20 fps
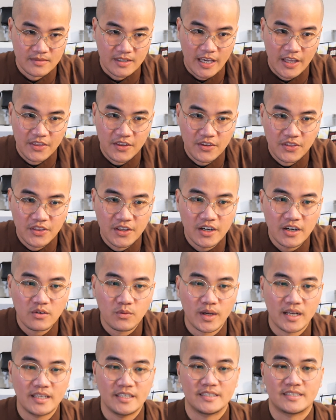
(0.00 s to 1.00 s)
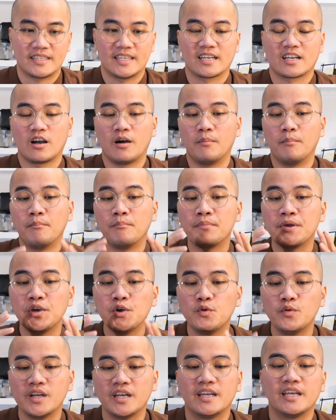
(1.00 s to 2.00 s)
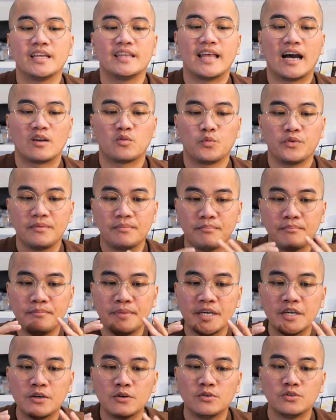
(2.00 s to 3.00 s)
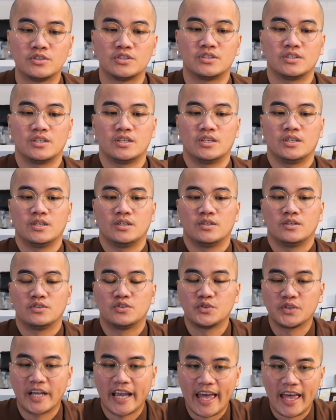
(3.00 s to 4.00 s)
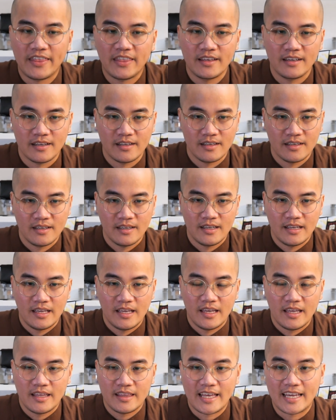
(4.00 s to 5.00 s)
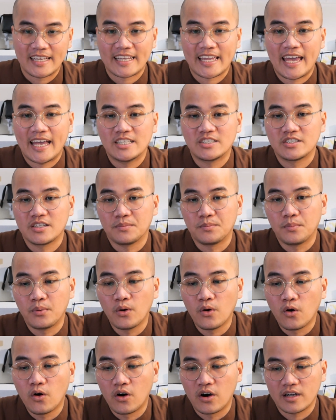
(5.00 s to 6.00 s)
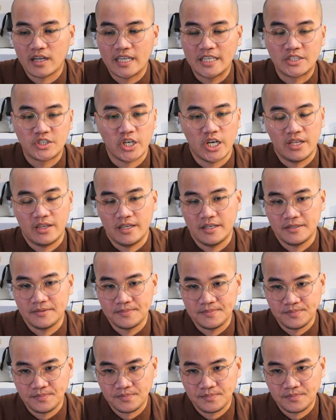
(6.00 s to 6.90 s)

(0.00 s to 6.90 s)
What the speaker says: And the third one is the community that we build together that can support each other.